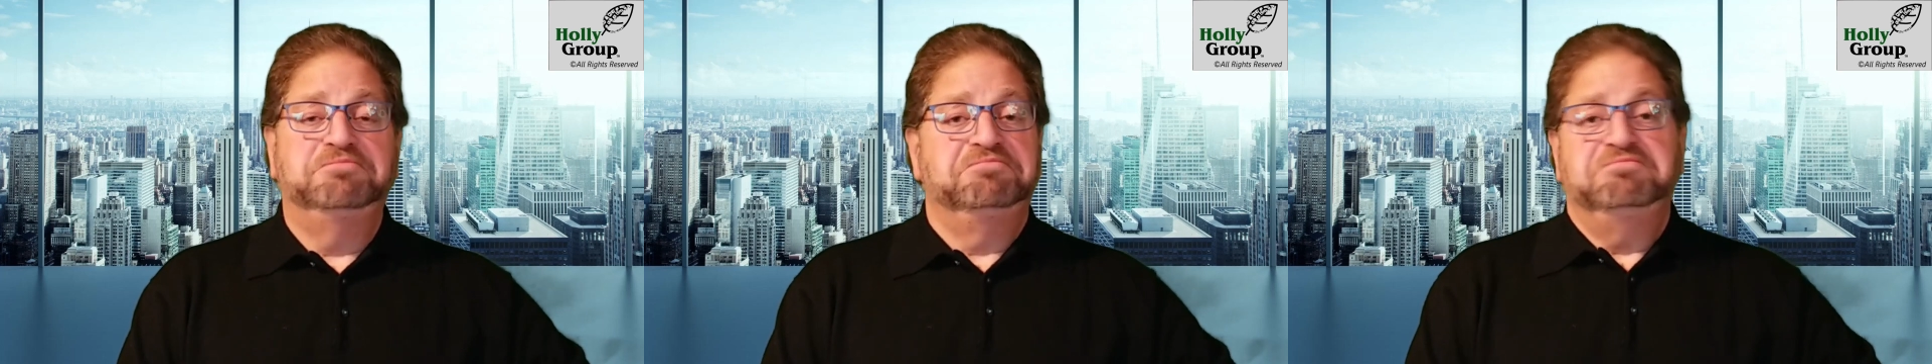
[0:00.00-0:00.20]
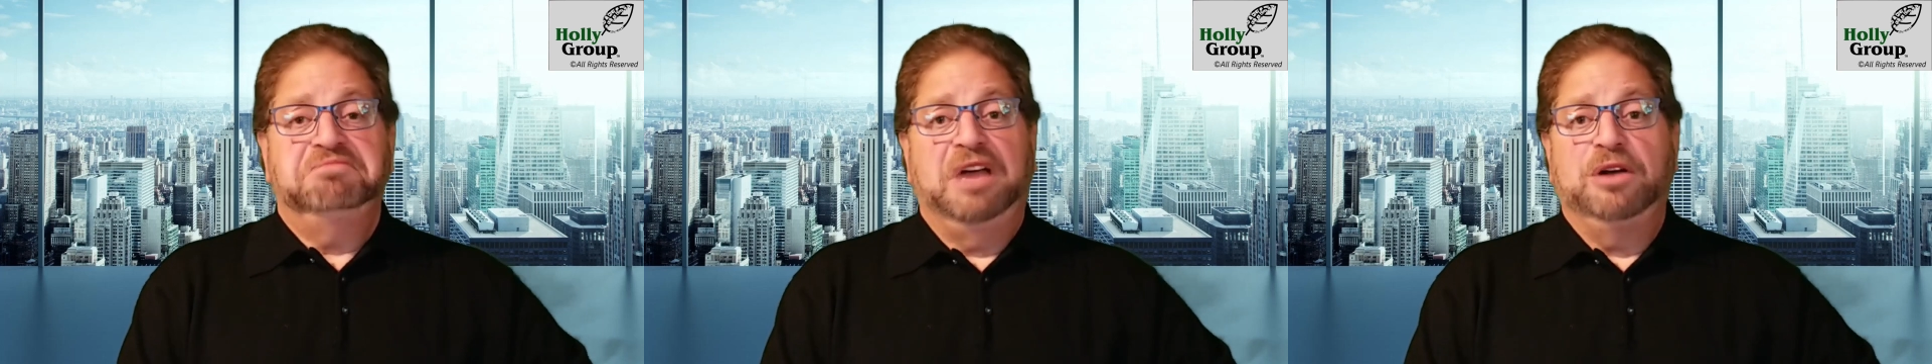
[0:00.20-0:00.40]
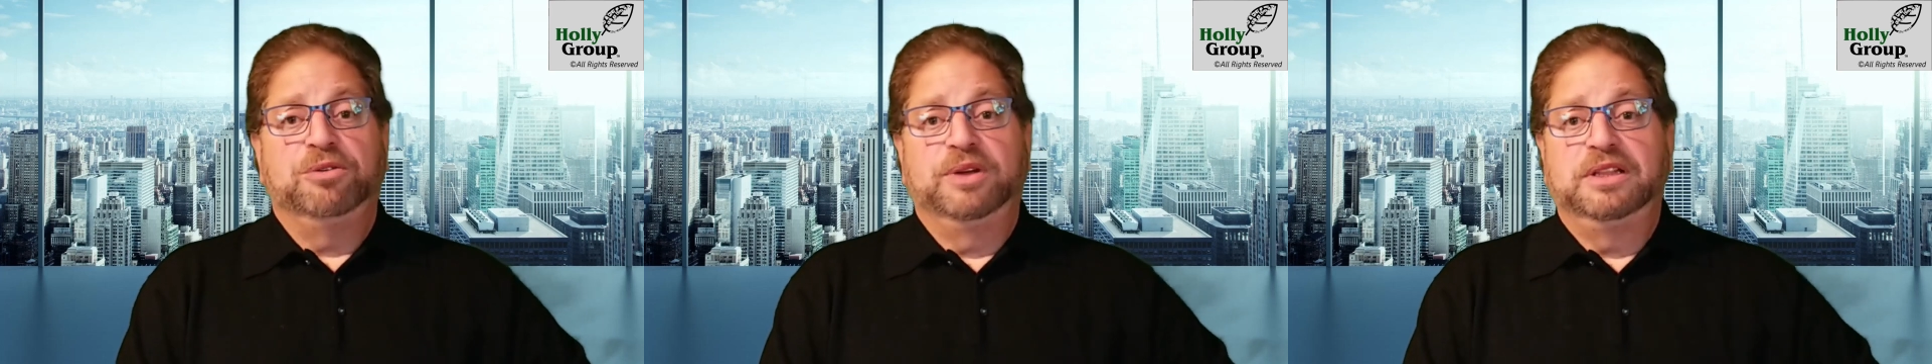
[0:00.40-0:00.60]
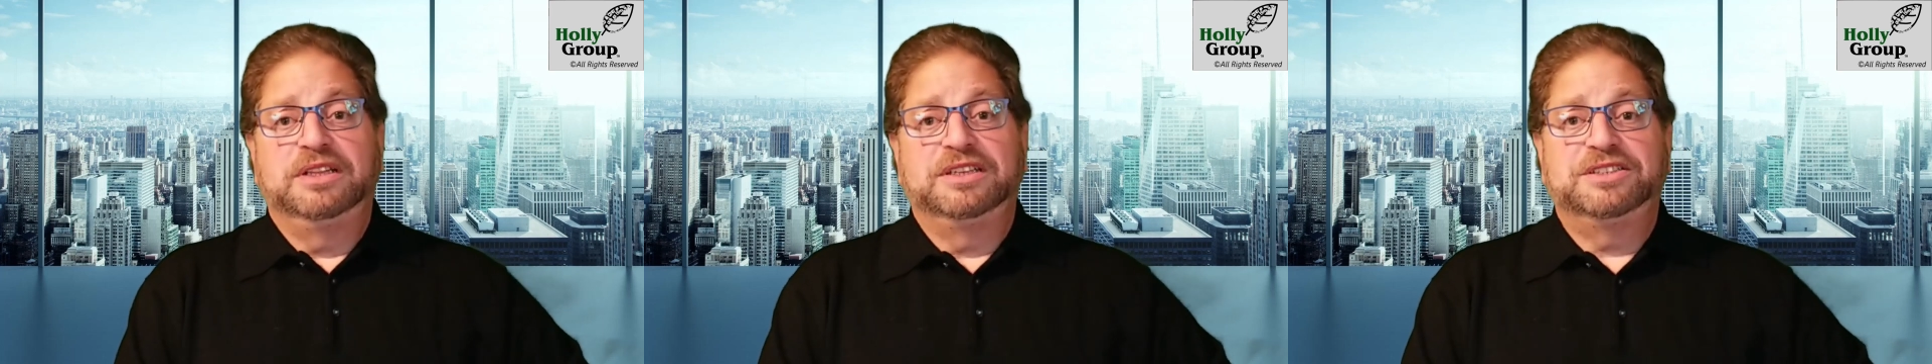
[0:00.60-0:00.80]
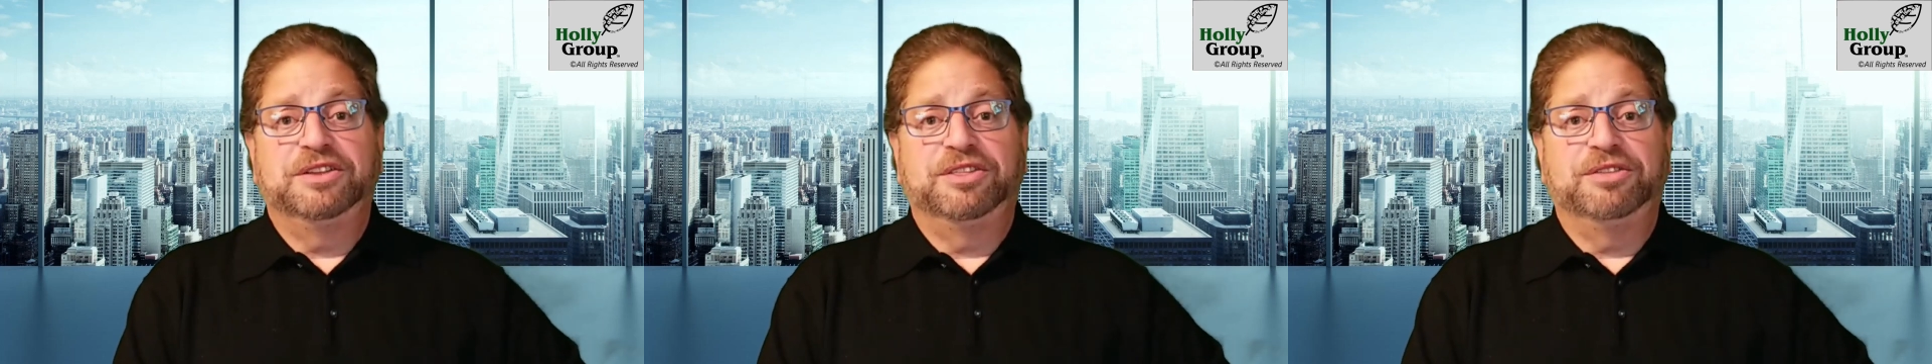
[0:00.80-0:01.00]
How real
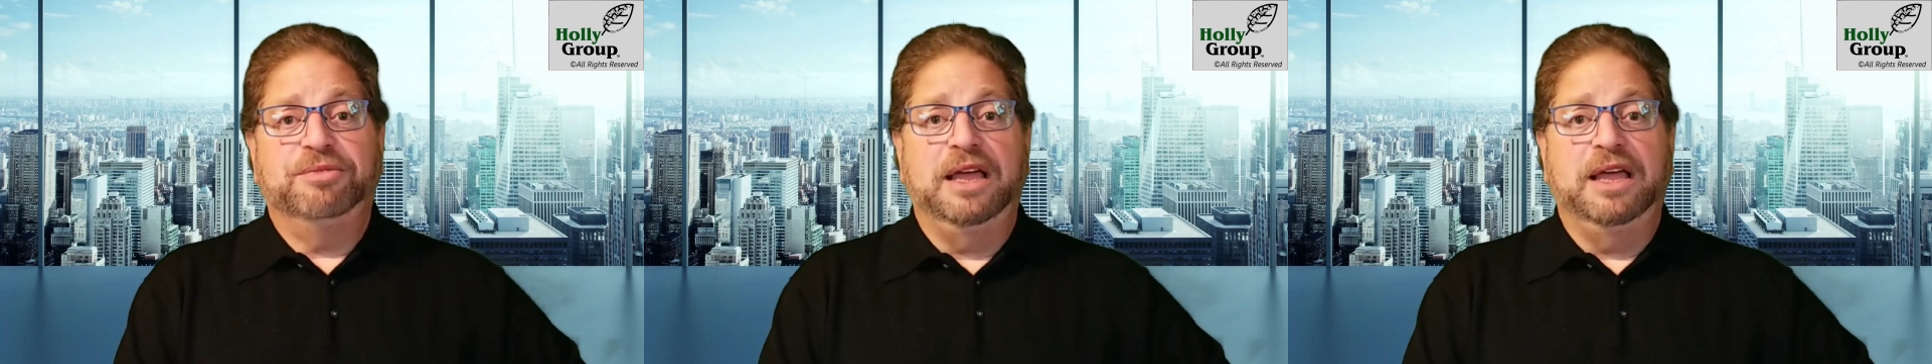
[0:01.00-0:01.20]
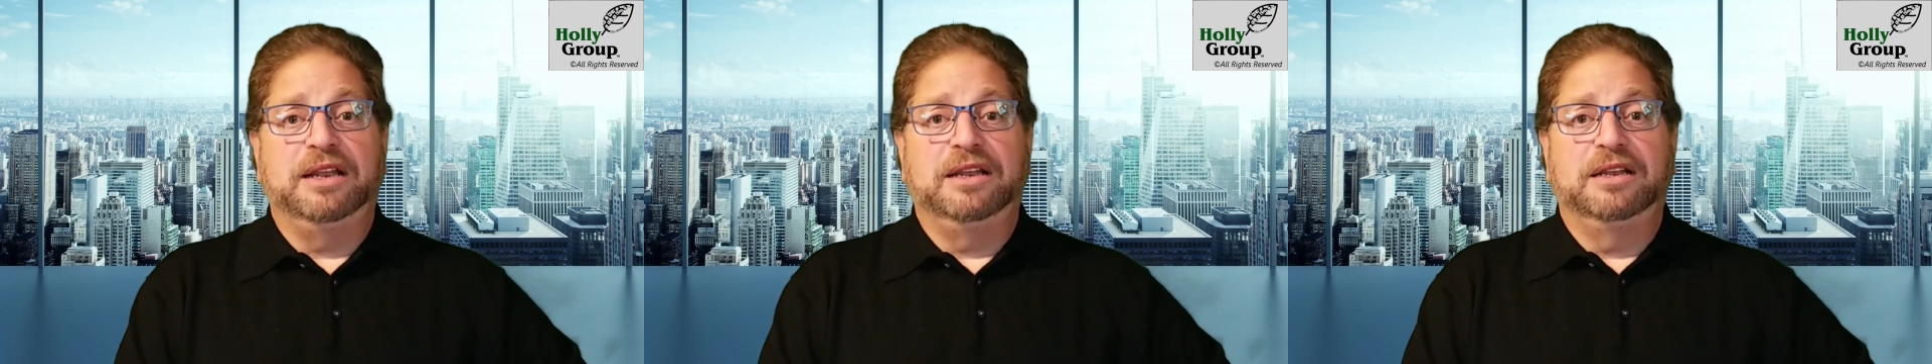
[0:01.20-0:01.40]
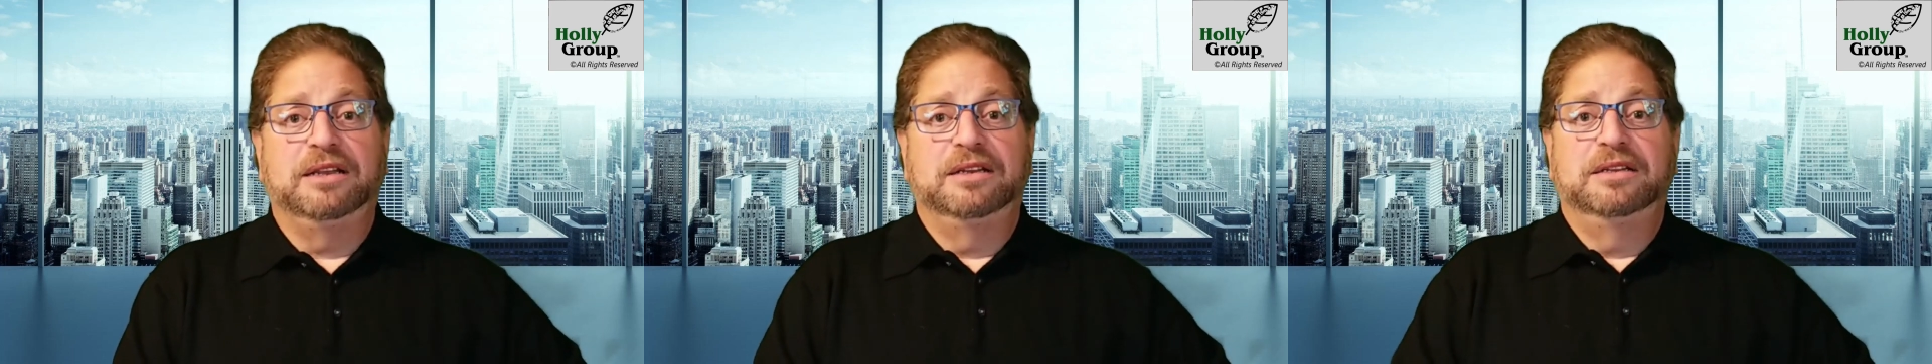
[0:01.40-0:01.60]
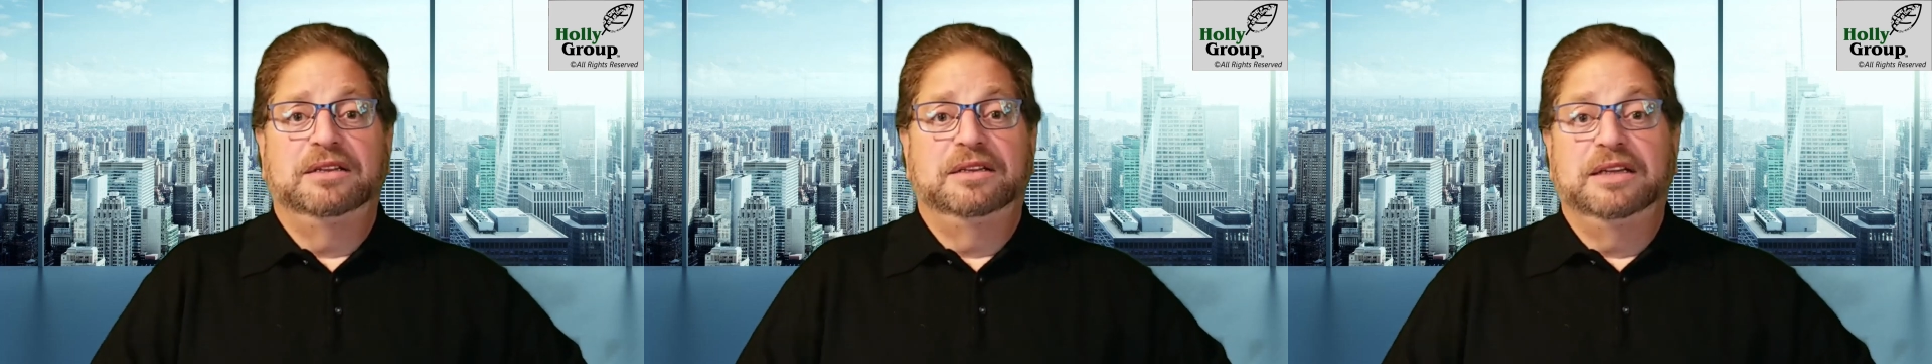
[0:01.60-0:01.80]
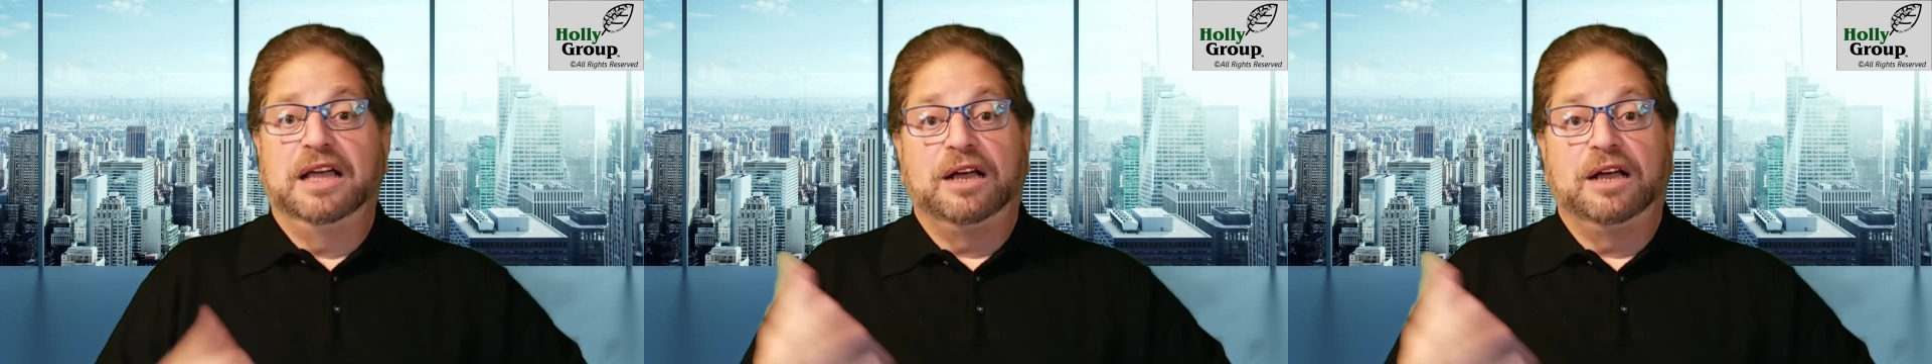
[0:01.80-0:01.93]
is the threat? How